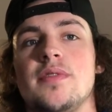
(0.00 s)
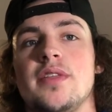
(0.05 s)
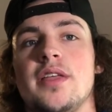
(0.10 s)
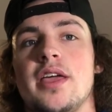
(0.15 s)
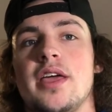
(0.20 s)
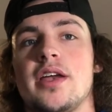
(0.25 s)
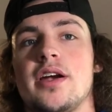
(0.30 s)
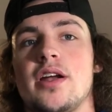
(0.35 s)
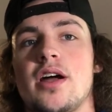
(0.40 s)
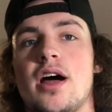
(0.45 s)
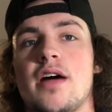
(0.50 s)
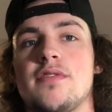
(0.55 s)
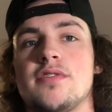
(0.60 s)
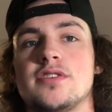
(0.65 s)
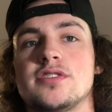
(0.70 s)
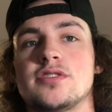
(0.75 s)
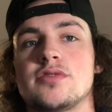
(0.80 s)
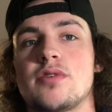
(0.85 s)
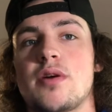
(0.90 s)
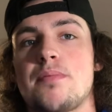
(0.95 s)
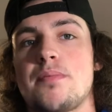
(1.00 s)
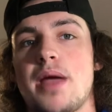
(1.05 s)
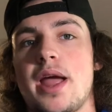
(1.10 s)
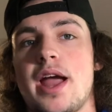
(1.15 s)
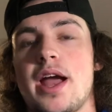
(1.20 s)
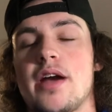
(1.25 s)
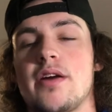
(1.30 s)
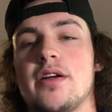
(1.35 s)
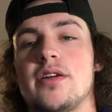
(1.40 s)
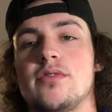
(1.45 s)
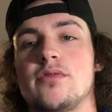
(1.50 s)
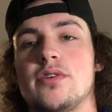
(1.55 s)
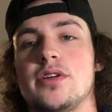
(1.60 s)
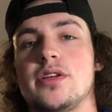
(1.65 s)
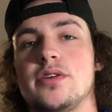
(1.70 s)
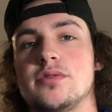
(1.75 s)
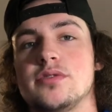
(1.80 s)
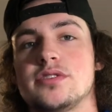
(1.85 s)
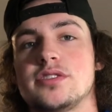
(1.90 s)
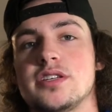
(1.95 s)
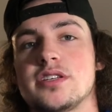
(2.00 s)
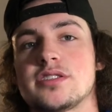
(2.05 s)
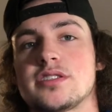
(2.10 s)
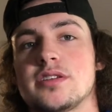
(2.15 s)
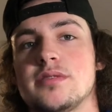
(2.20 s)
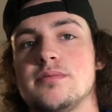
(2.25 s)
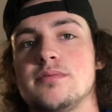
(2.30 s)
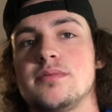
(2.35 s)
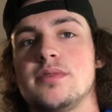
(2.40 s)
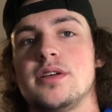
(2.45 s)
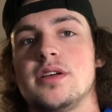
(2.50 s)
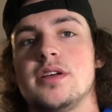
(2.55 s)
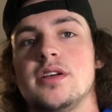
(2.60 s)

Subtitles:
and it offers a repair and reuse system,